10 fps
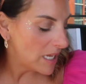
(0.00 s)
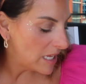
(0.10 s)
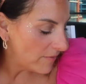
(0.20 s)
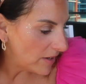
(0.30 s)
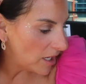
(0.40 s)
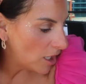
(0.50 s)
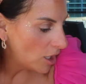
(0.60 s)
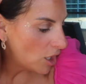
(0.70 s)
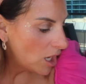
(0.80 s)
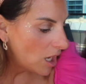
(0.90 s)
given
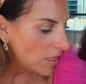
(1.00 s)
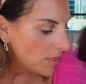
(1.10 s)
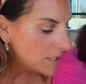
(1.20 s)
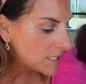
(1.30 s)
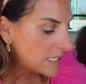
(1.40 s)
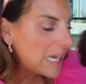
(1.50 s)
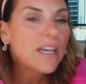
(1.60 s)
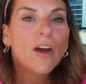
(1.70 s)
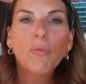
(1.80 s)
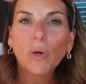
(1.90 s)
the
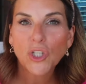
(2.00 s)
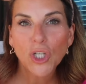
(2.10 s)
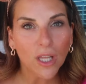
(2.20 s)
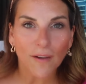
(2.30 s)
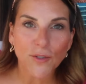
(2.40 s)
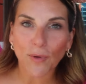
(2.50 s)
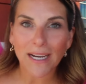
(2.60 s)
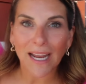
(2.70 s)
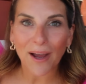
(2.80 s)
state of what she loves right